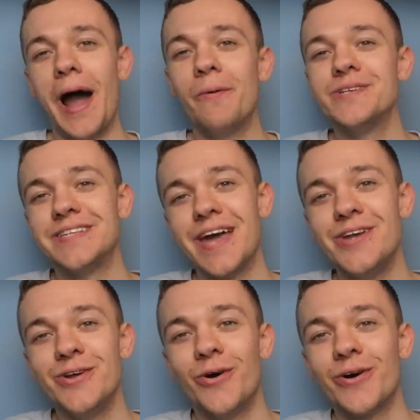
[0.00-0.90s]
I want to
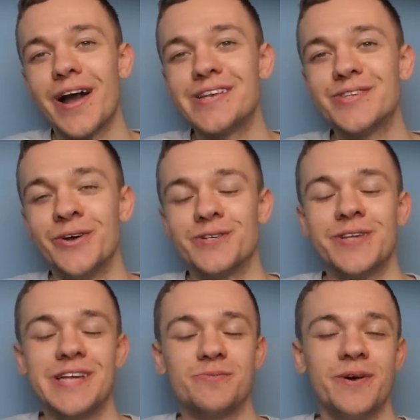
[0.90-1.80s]
get your guys' thoughts
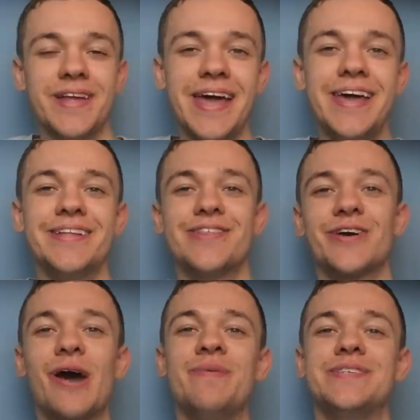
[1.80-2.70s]
on this one in
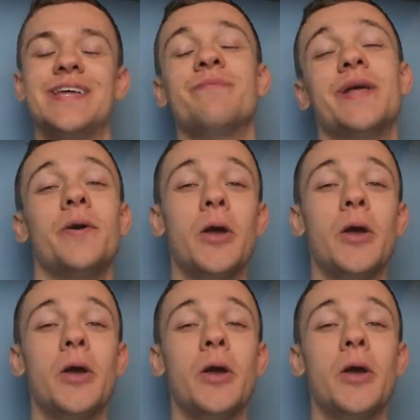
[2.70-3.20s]
the comments down below.